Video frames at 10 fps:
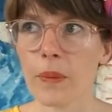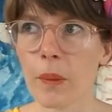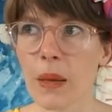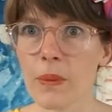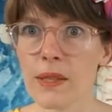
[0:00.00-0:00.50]

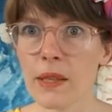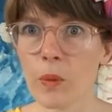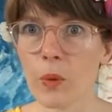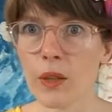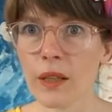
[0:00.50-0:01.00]
And maybe
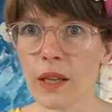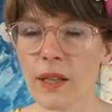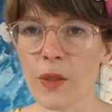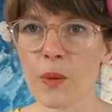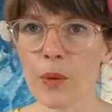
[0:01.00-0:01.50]

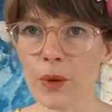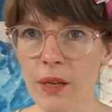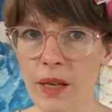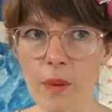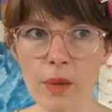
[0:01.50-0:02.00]
another bird
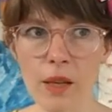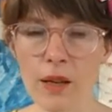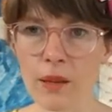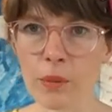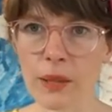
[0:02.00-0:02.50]
could come
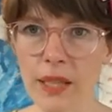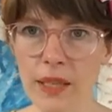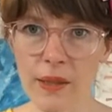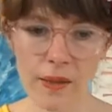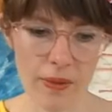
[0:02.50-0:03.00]
along and
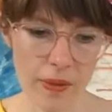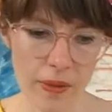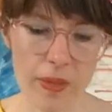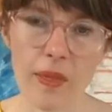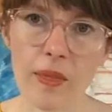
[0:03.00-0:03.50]
play
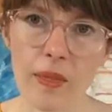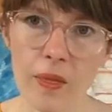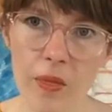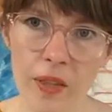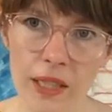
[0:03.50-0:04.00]

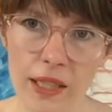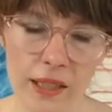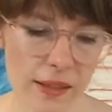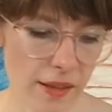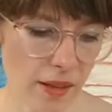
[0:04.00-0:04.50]
the
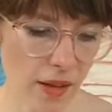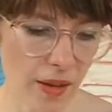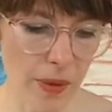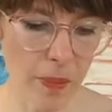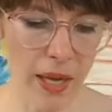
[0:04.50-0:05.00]
keys
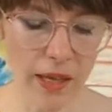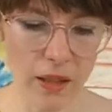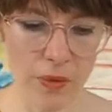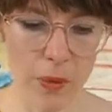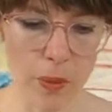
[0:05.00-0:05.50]
on the back of